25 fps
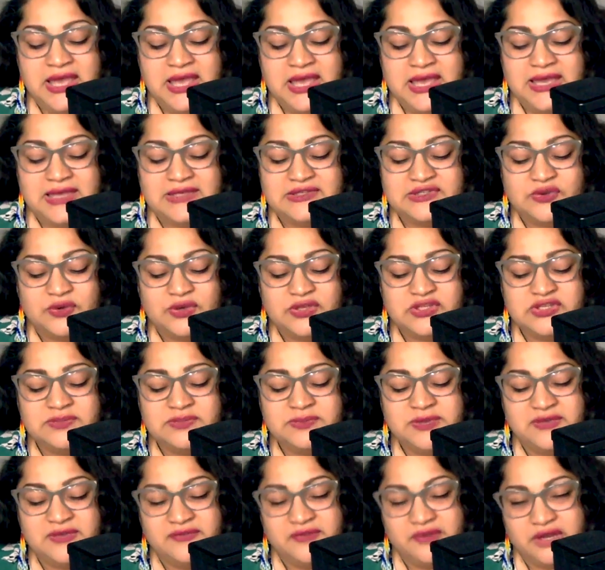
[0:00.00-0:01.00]
is going to
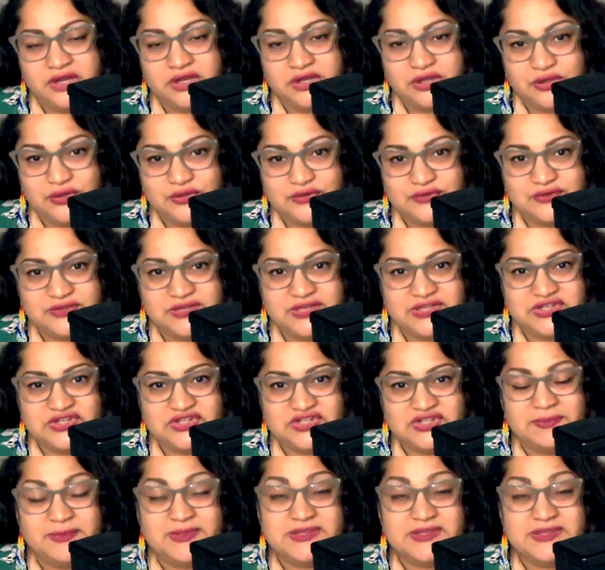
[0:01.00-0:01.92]
be a very close relationship,